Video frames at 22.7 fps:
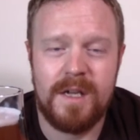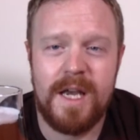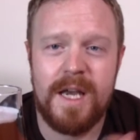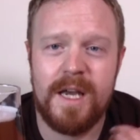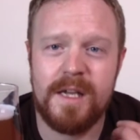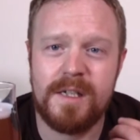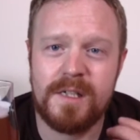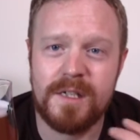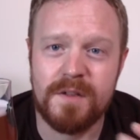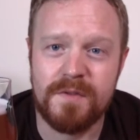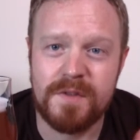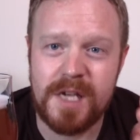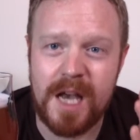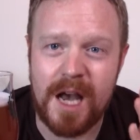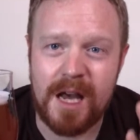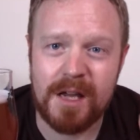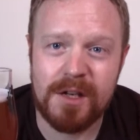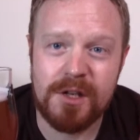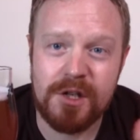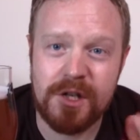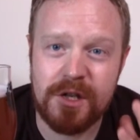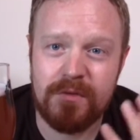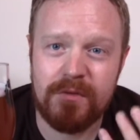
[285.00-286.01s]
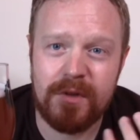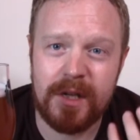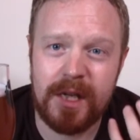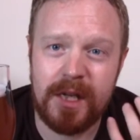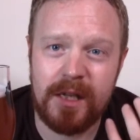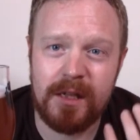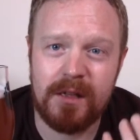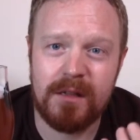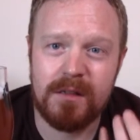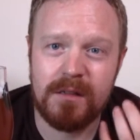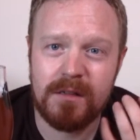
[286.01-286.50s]
hit of
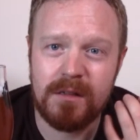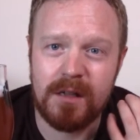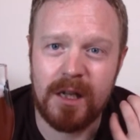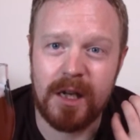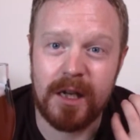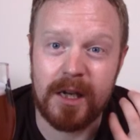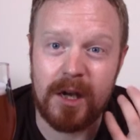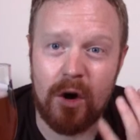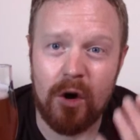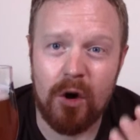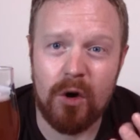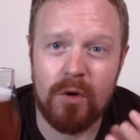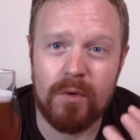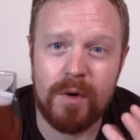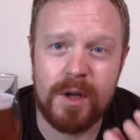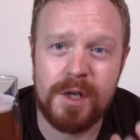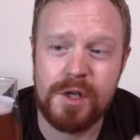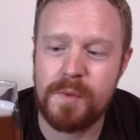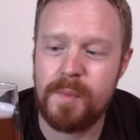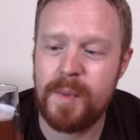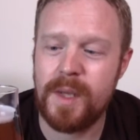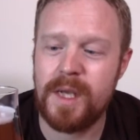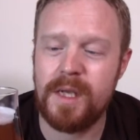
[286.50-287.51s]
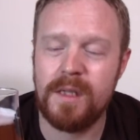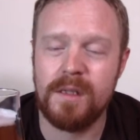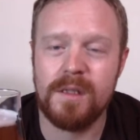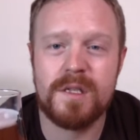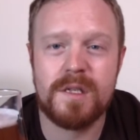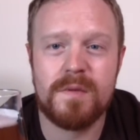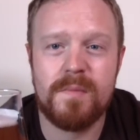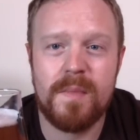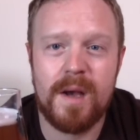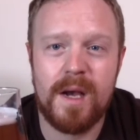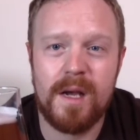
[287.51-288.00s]
tangerine, like orange peel
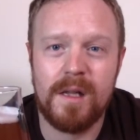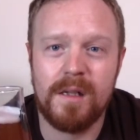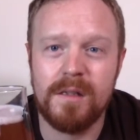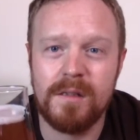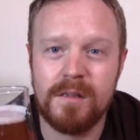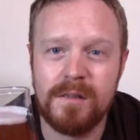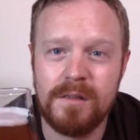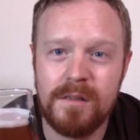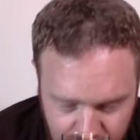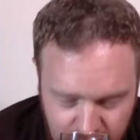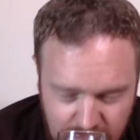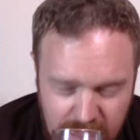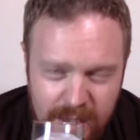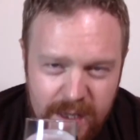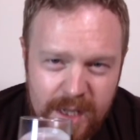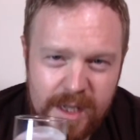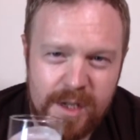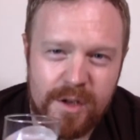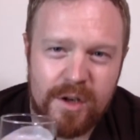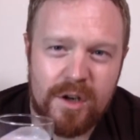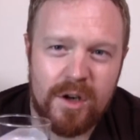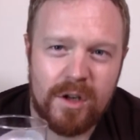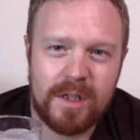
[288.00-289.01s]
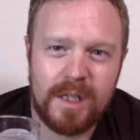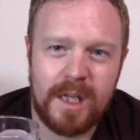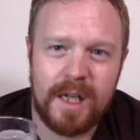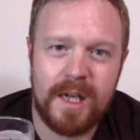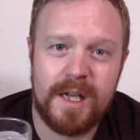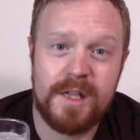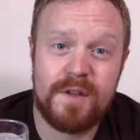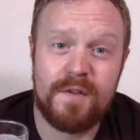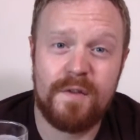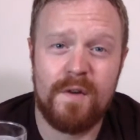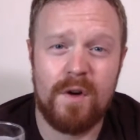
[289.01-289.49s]
smell. And then you got
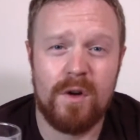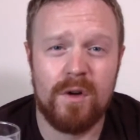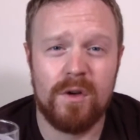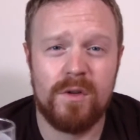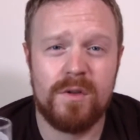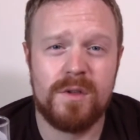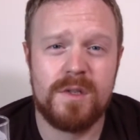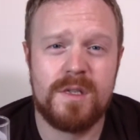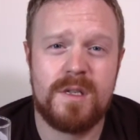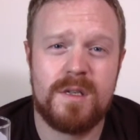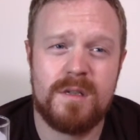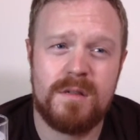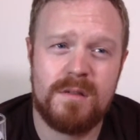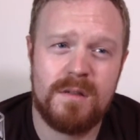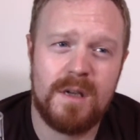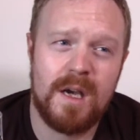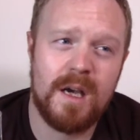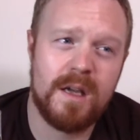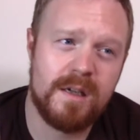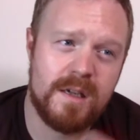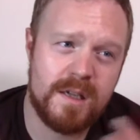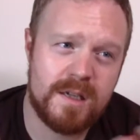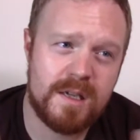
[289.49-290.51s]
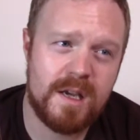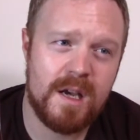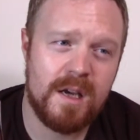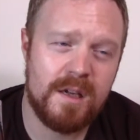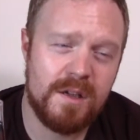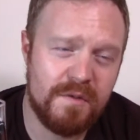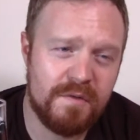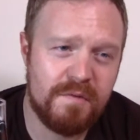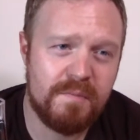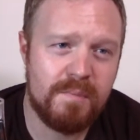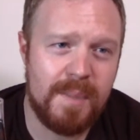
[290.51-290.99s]
like, it's followed and it's
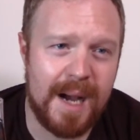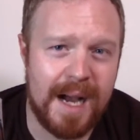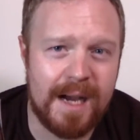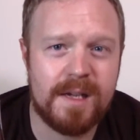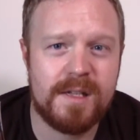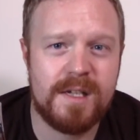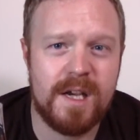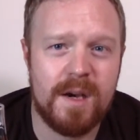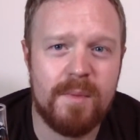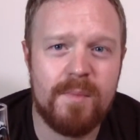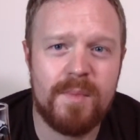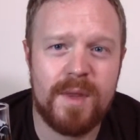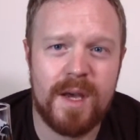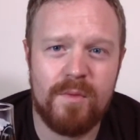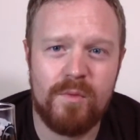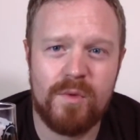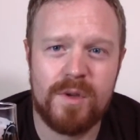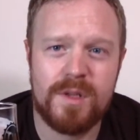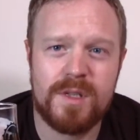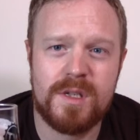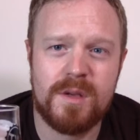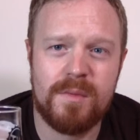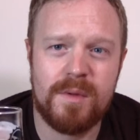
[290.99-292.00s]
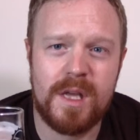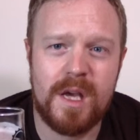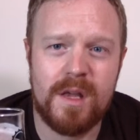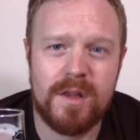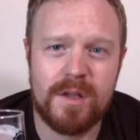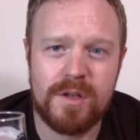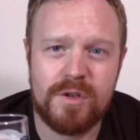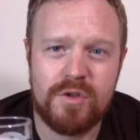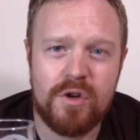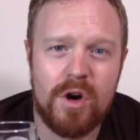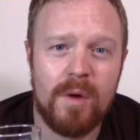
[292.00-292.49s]
kind of backed up then with some of the
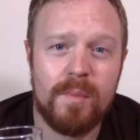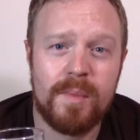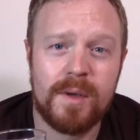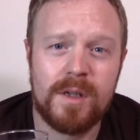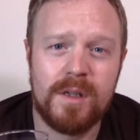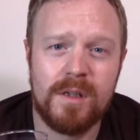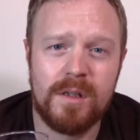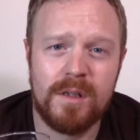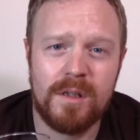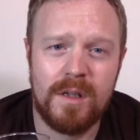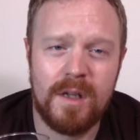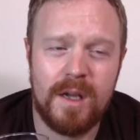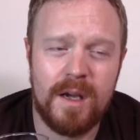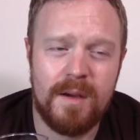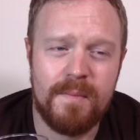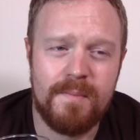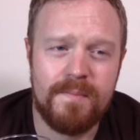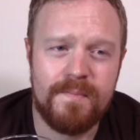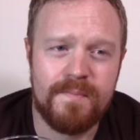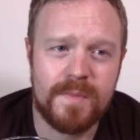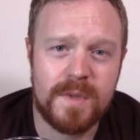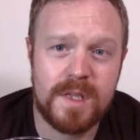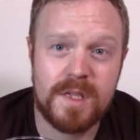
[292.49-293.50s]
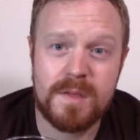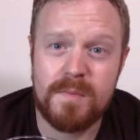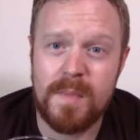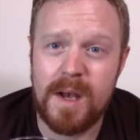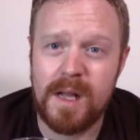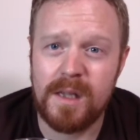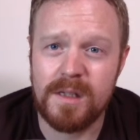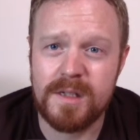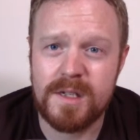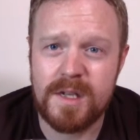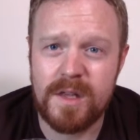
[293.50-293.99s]
other tropical
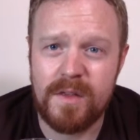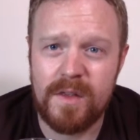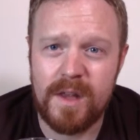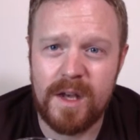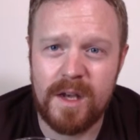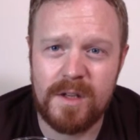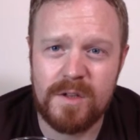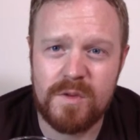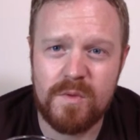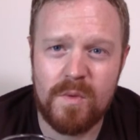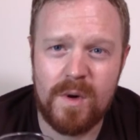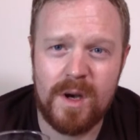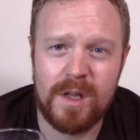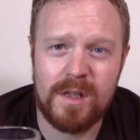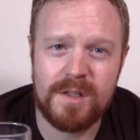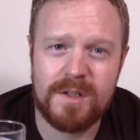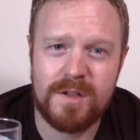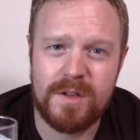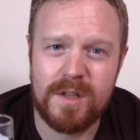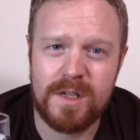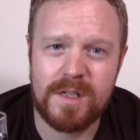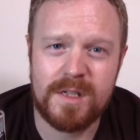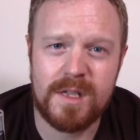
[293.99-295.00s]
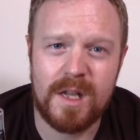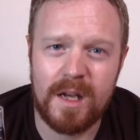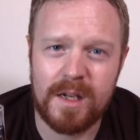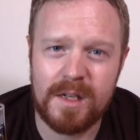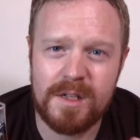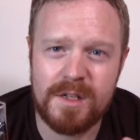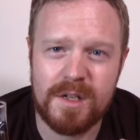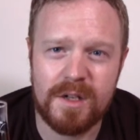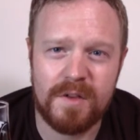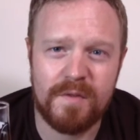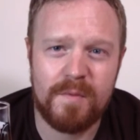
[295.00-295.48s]
smells in there as well. So there's
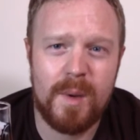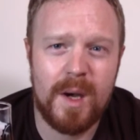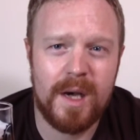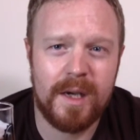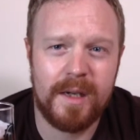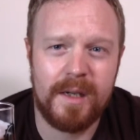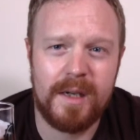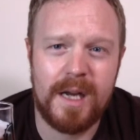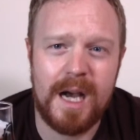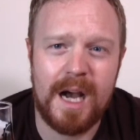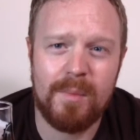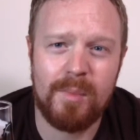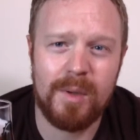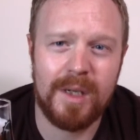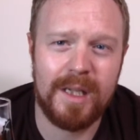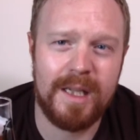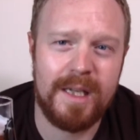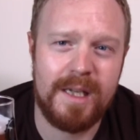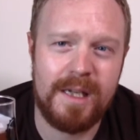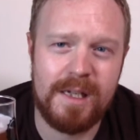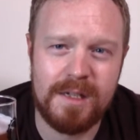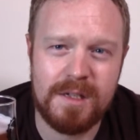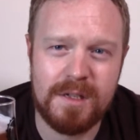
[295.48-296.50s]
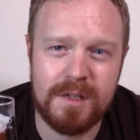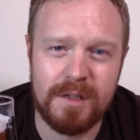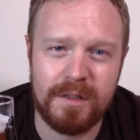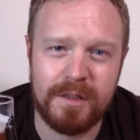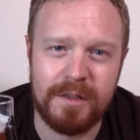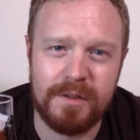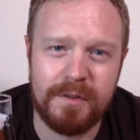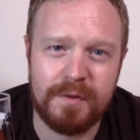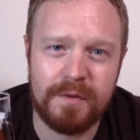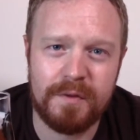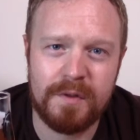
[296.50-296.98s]
like sort of pineapple-y, sort
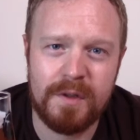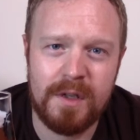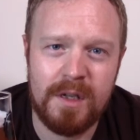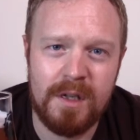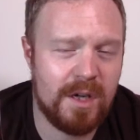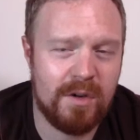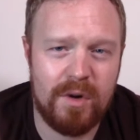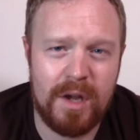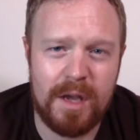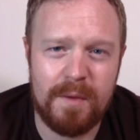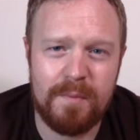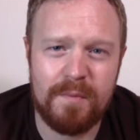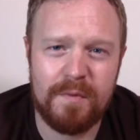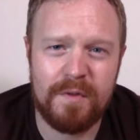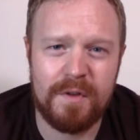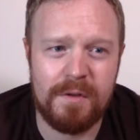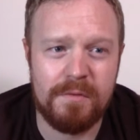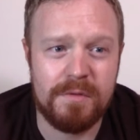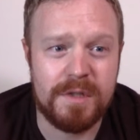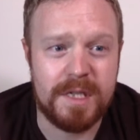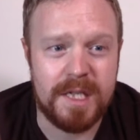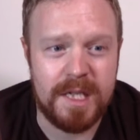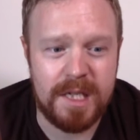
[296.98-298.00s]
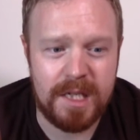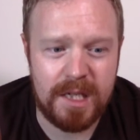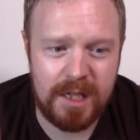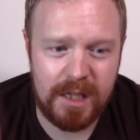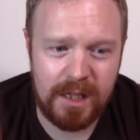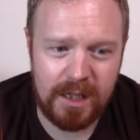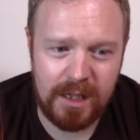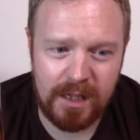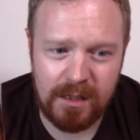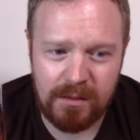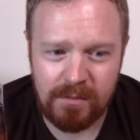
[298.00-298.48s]
of
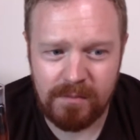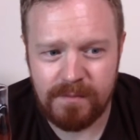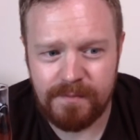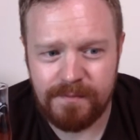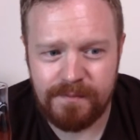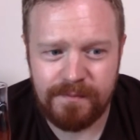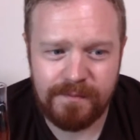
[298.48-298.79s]
grapefruity,